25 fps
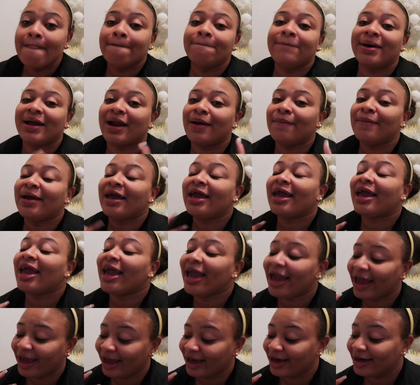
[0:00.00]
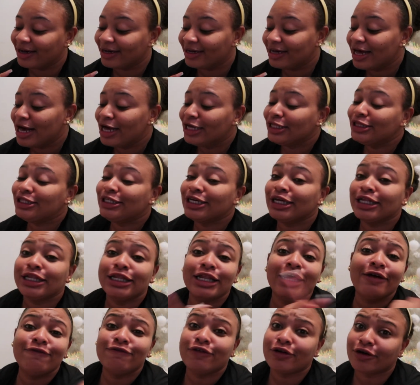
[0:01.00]
but I'm here
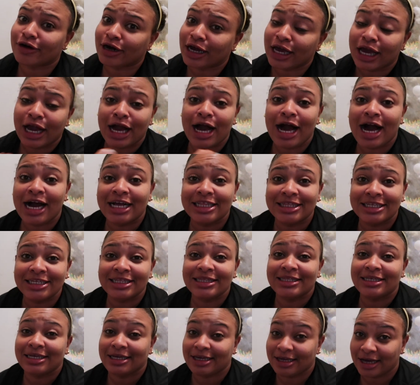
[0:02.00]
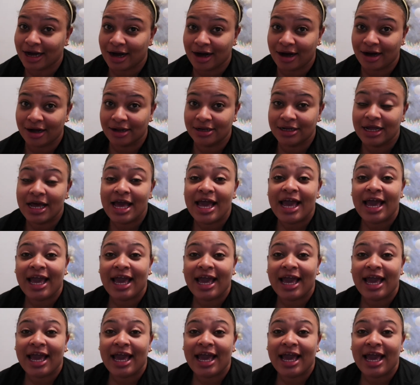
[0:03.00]
delivering content to y'all,